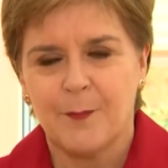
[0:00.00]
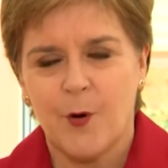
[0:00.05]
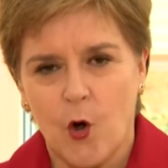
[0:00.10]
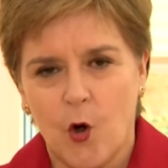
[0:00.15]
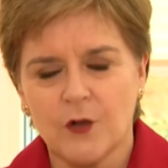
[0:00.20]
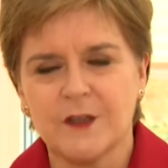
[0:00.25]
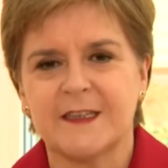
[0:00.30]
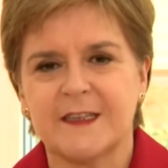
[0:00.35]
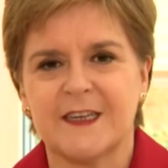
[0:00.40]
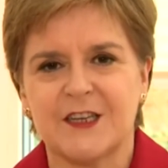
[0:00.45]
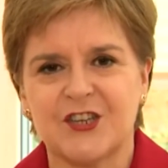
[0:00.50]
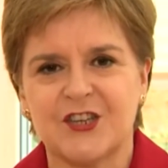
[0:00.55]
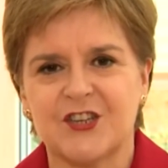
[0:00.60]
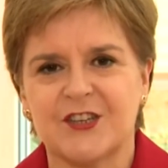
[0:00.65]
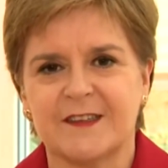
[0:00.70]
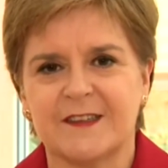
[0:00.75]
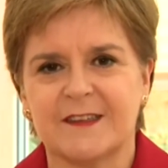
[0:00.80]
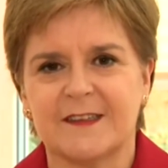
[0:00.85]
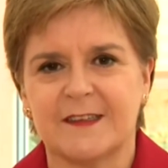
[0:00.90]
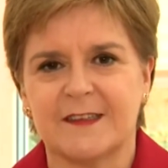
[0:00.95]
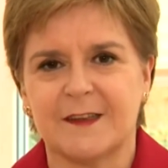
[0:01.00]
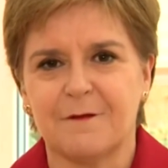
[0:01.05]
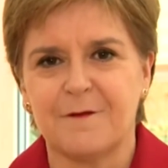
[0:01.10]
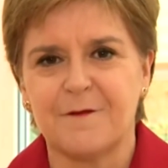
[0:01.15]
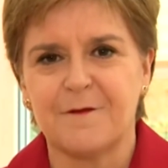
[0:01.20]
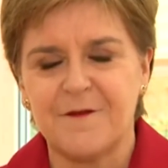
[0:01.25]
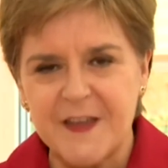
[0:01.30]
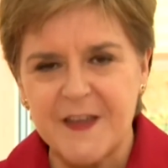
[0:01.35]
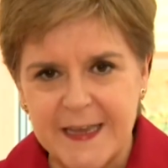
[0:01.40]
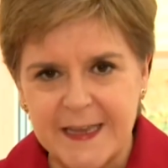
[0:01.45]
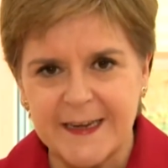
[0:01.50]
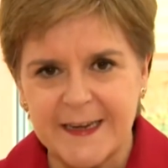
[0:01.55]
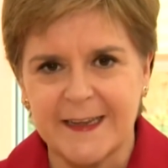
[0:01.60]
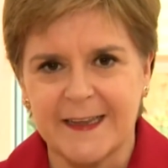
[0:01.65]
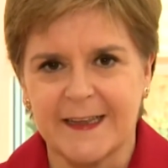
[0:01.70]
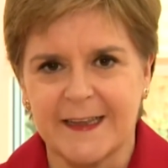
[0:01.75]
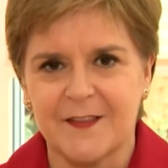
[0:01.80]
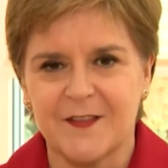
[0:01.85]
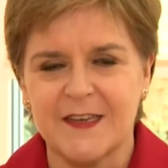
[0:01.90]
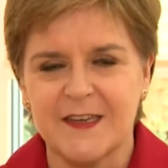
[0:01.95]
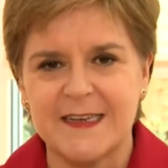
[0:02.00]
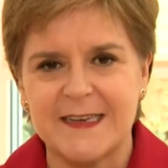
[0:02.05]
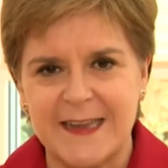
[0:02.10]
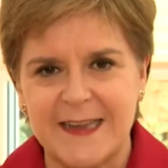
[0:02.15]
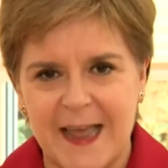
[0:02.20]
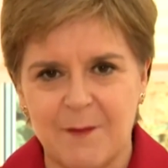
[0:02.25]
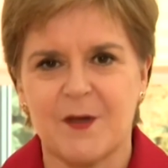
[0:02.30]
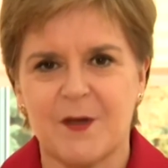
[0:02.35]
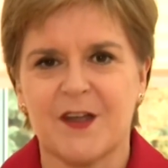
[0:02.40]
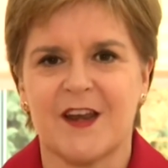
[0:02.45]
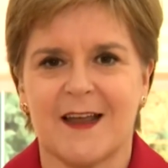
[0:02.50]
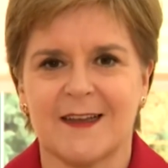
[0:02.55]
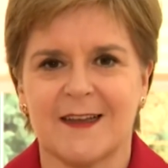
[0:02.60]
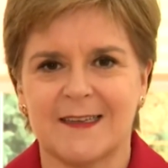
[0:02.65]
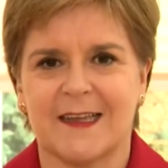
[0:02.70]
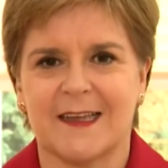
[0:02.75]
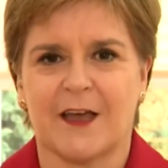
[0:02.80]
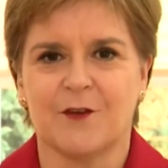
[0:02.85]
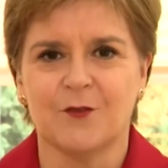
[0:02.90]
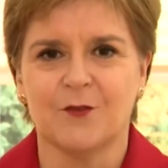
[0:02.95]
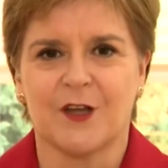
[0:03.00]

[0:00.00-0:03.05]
Politicians fearing the democratic